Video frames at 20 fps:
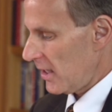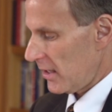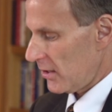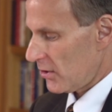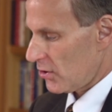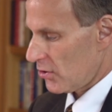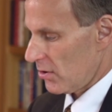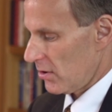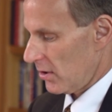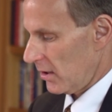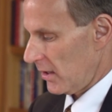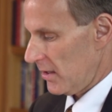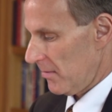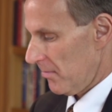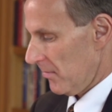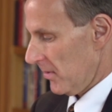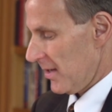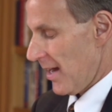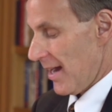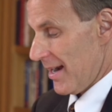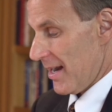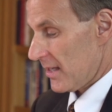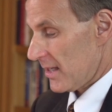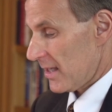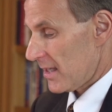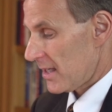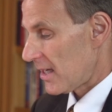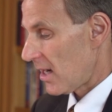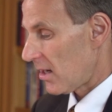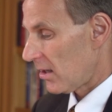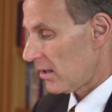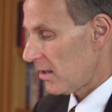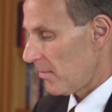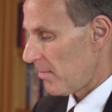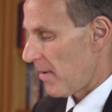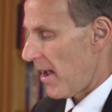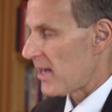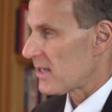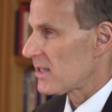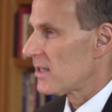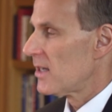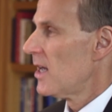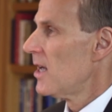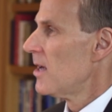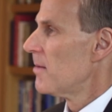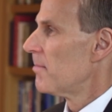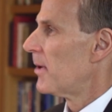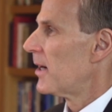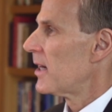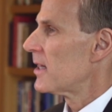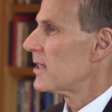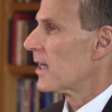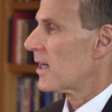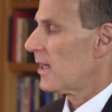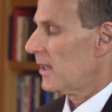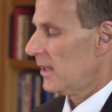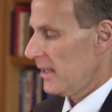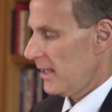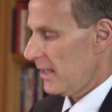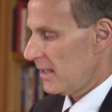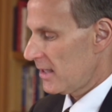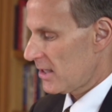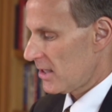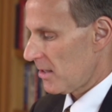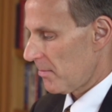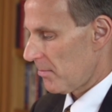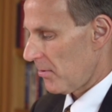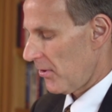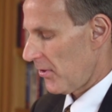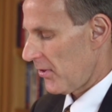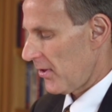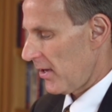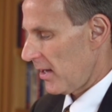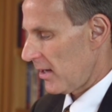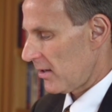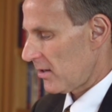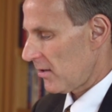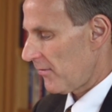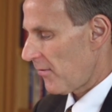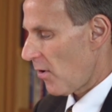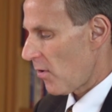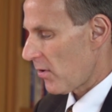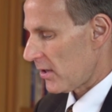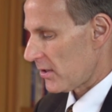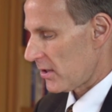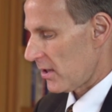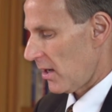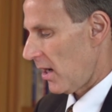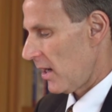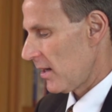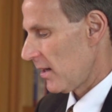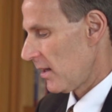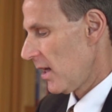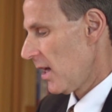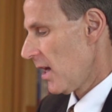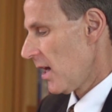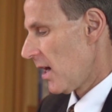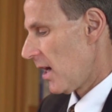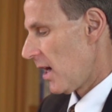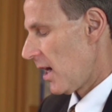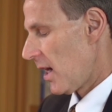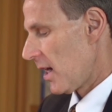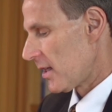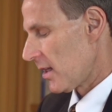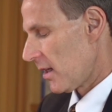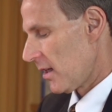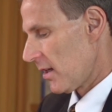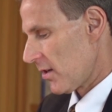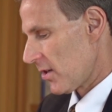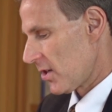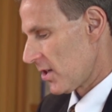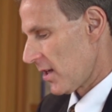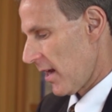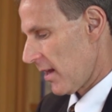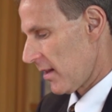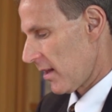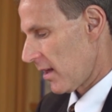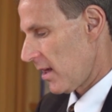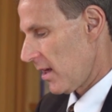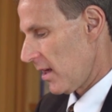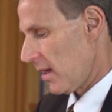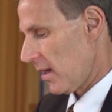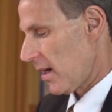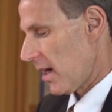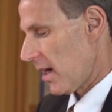and it's certainly not necessarily the best, but it's a clean, simple thing to focus on uh, to understand the key